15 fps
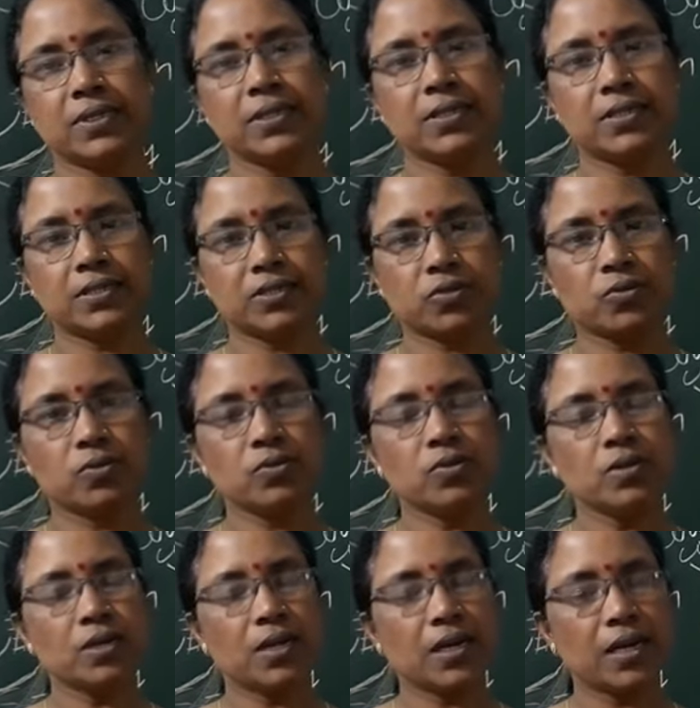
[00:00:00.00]

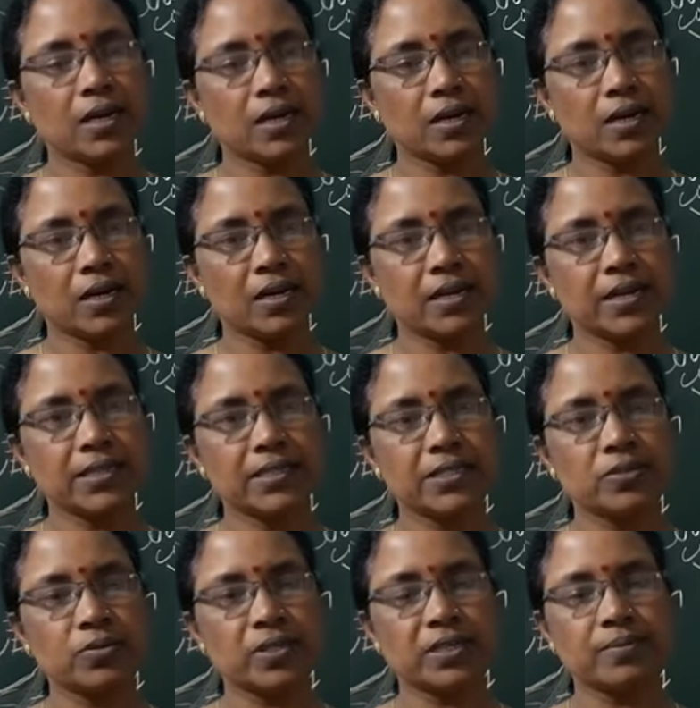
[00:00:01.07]
So, unless
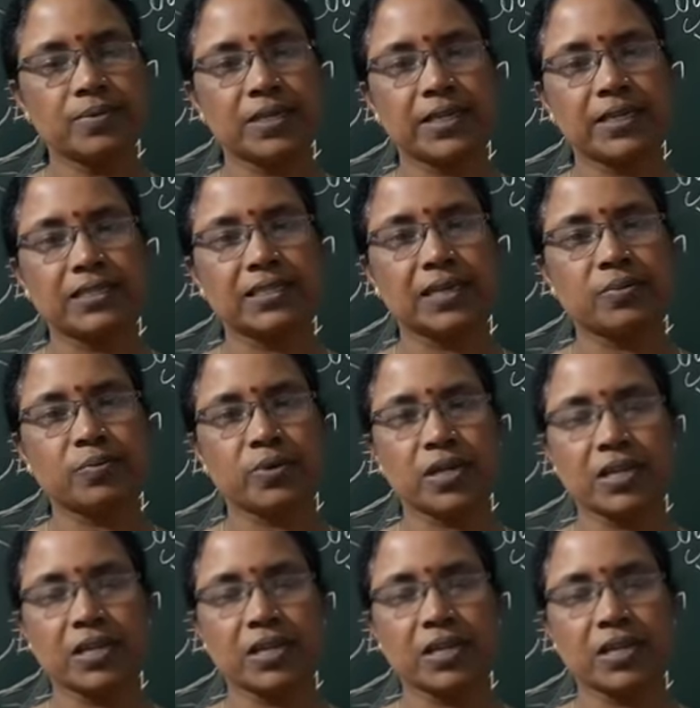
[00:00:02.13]
you give the example,